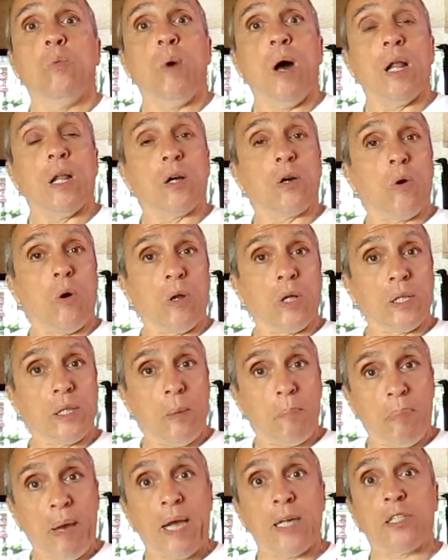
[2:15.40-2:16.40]
Well, according
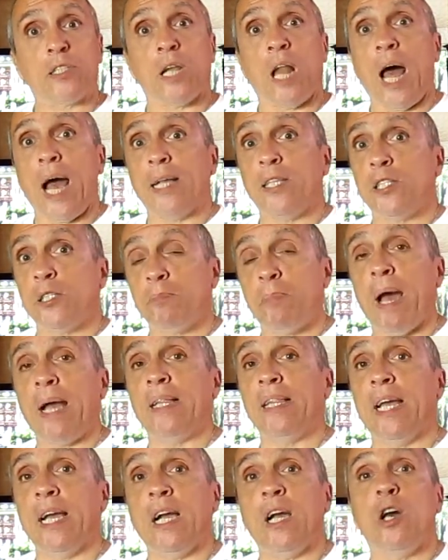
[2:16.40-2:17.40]
to baseline
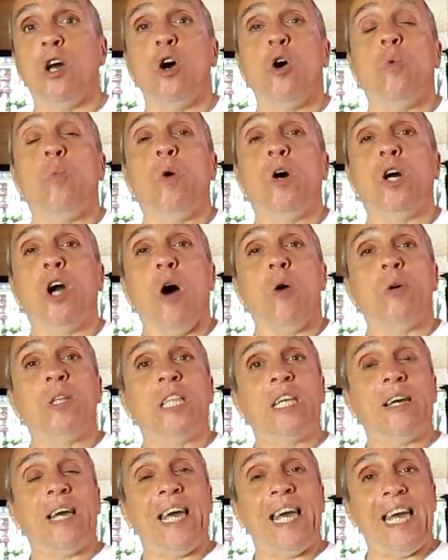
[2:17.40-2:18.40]
spending, we're going
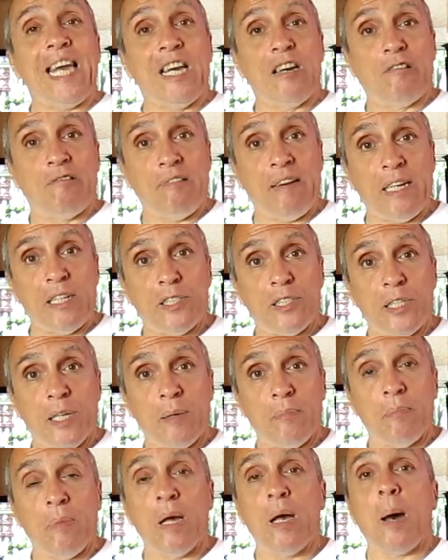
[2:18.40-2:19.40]
to increase
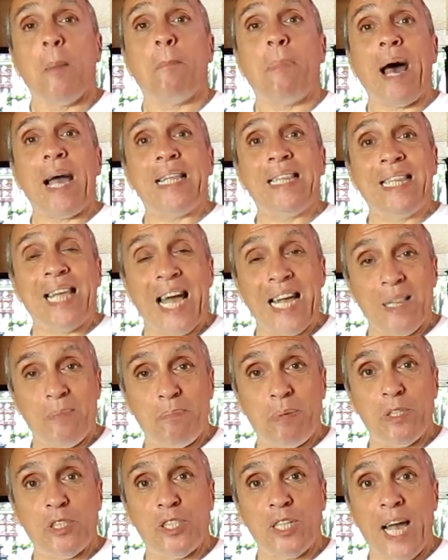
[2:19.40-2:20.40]
them by
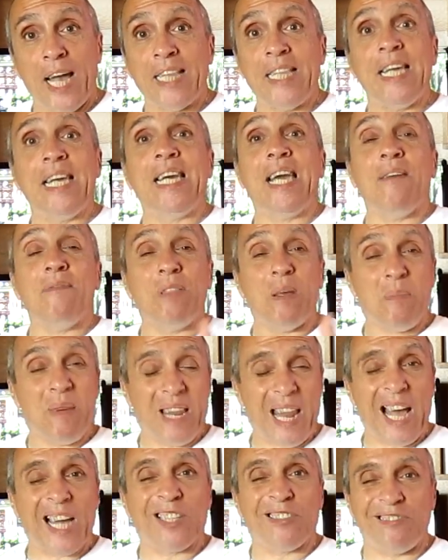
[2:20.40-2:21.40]
10%, give them
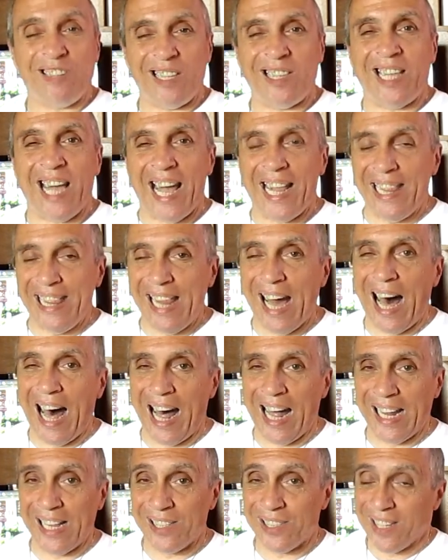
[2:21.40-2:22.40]
an extra $10.
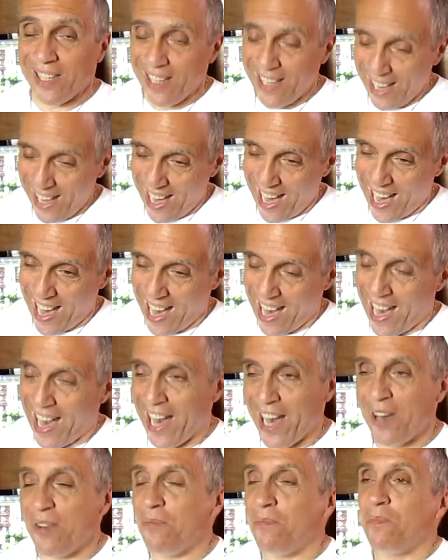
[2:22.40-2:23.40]
Yeah.
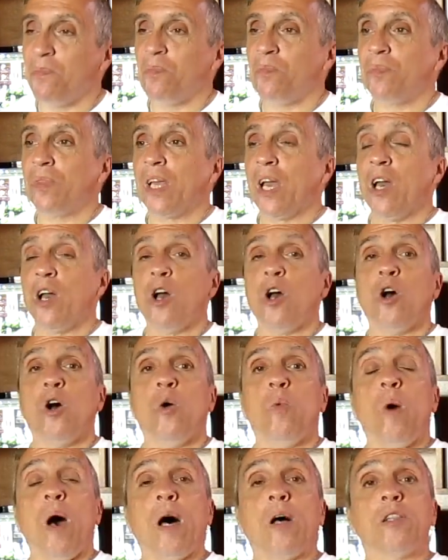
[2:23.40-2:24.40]

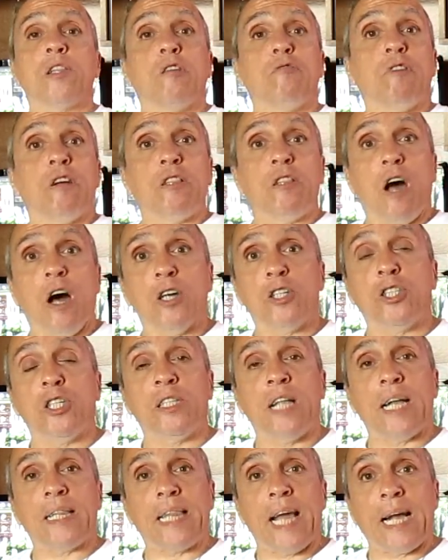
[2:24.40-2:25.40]
Well, the
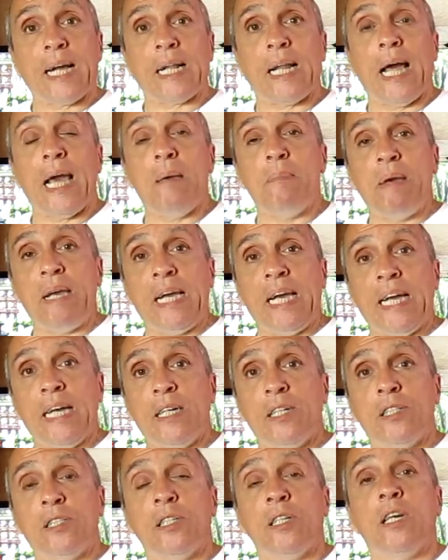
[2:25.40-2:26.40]
reduction that they're claiming
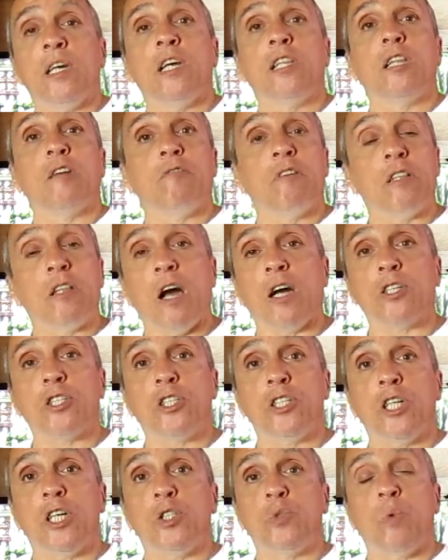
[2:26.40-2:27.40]
is,
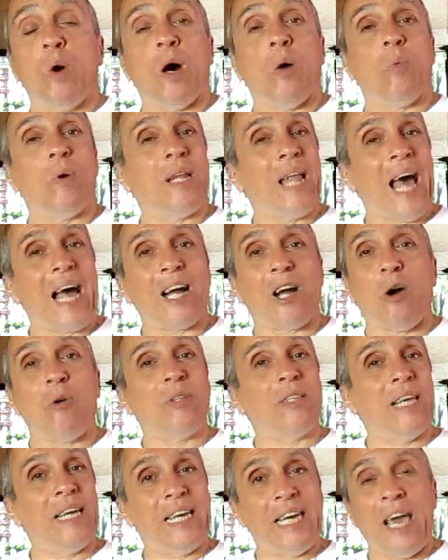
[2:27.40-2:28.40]
well, we're not
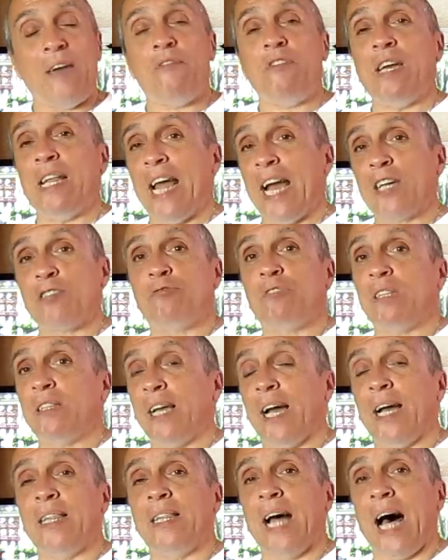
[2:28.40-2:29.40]
going to give you an extra
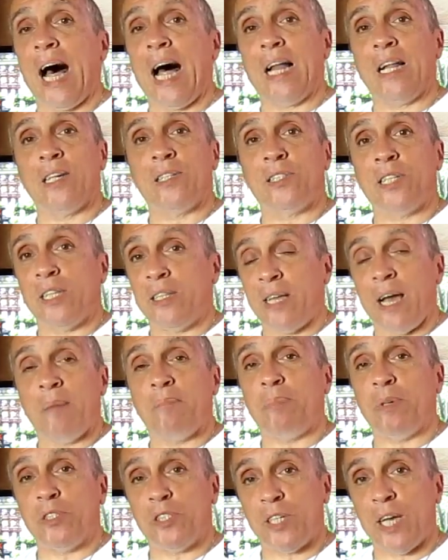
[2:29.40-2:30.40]
$10, the
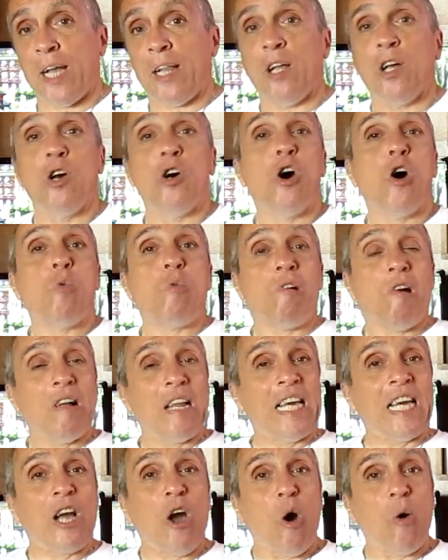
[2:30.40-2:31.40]
10%. We're
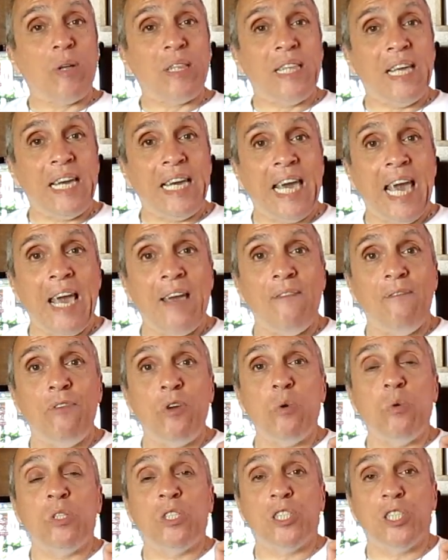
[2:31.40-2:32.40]
only going to give
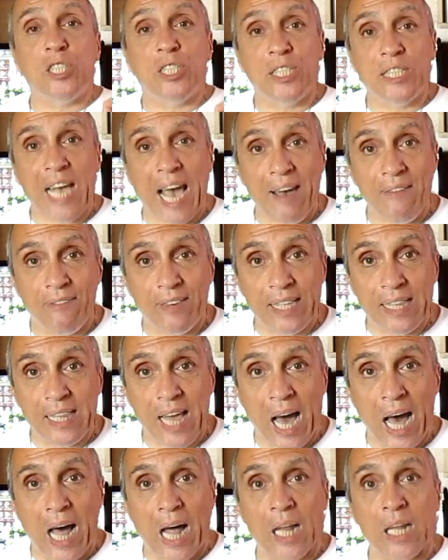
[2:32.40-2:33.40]
you $7
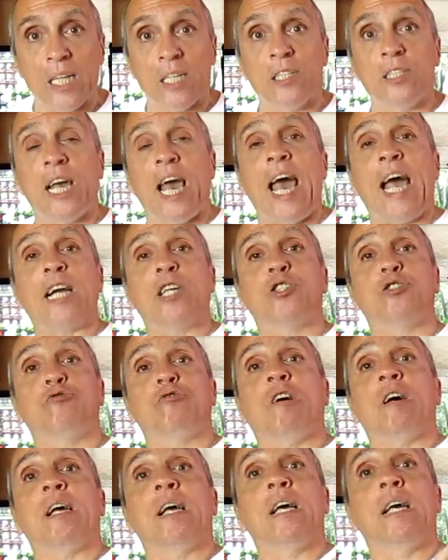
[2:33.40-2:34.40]

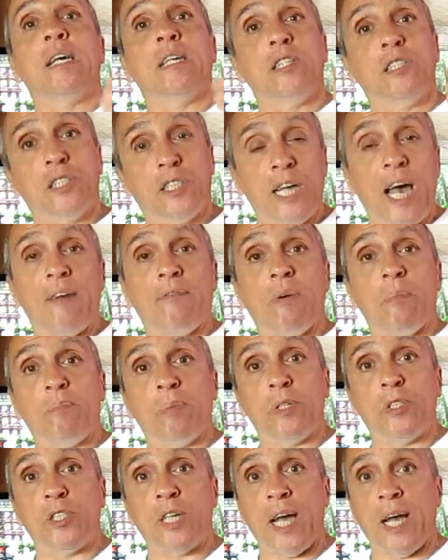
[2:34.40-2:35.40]
extra,
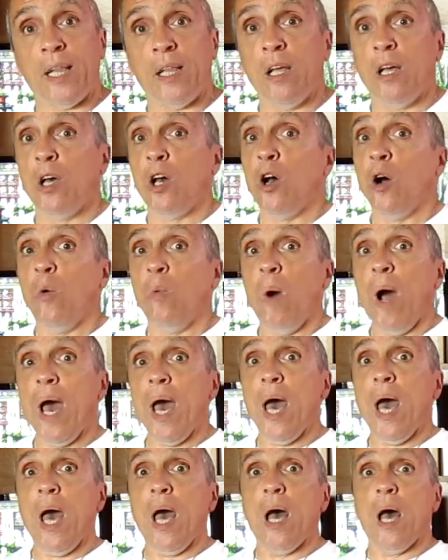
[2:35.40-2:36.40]
7%.
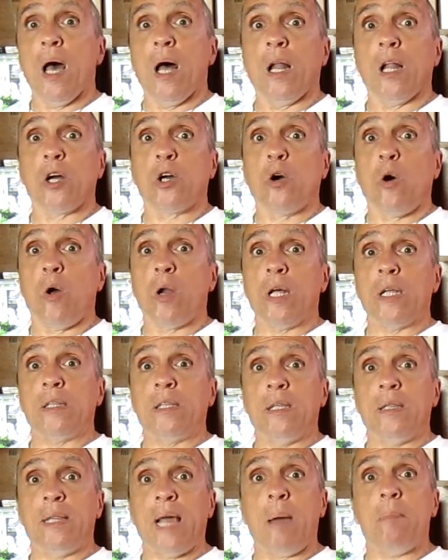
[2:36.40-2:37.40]
Well, according
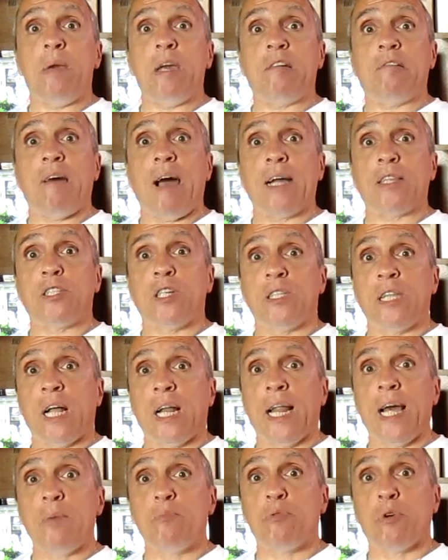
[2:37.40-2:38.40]
to Democrats and the
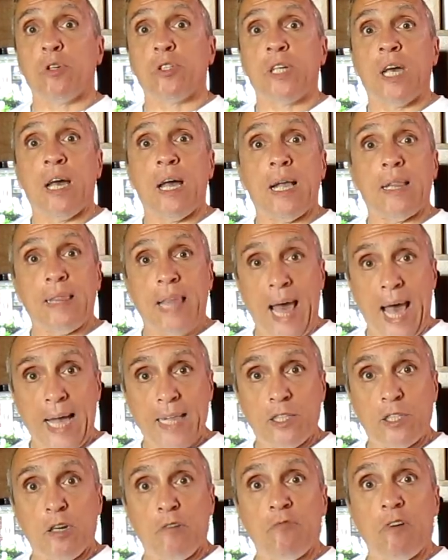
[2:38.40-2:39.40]
liberals,
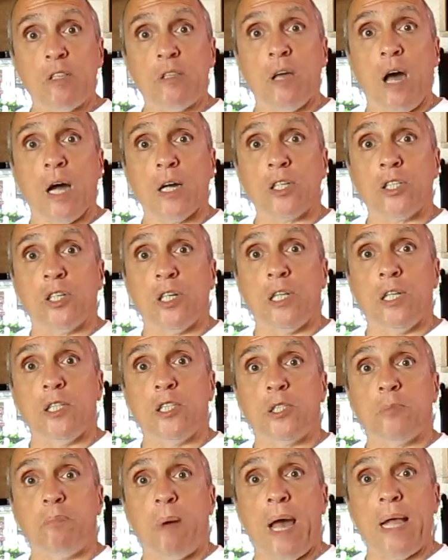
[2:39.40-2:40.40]
that's a reduction in
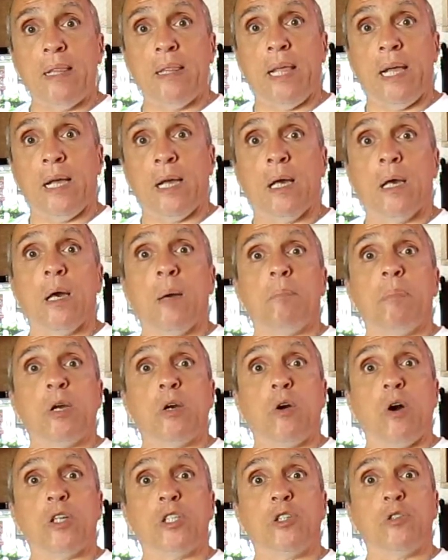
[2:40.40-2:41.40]
spending
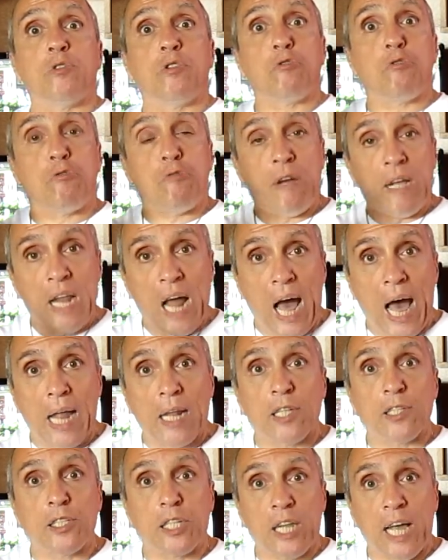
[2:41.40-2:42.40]
because it's
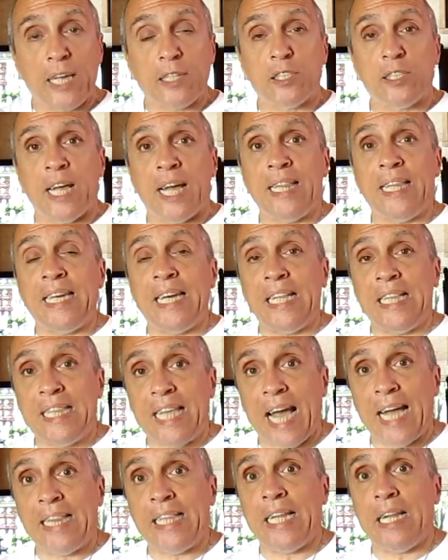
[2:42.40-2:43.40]
$3 less than the
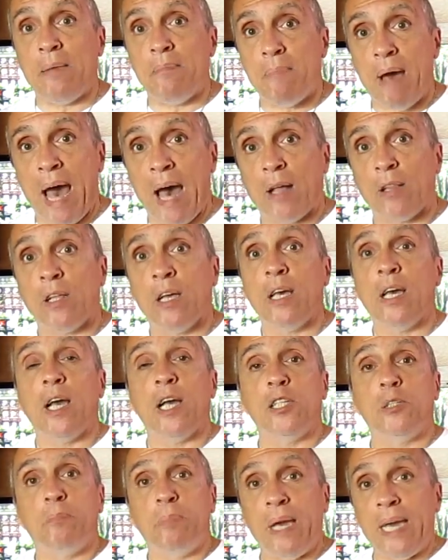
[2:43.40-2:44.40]
intended amount
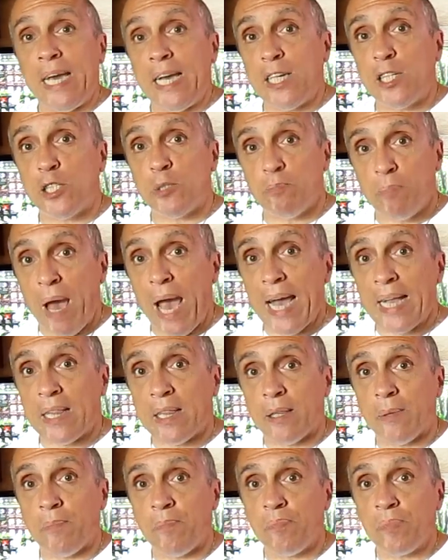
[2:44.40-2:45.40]
is being
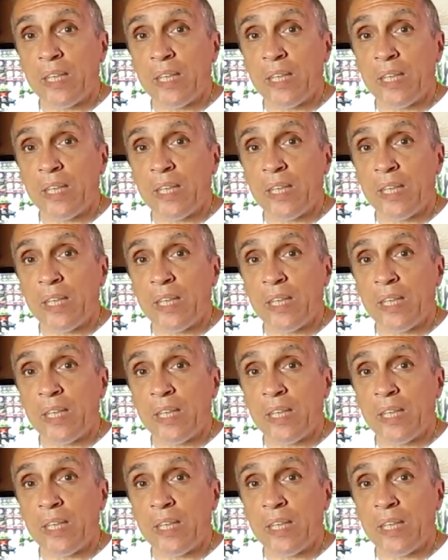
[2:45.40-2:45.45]
spent.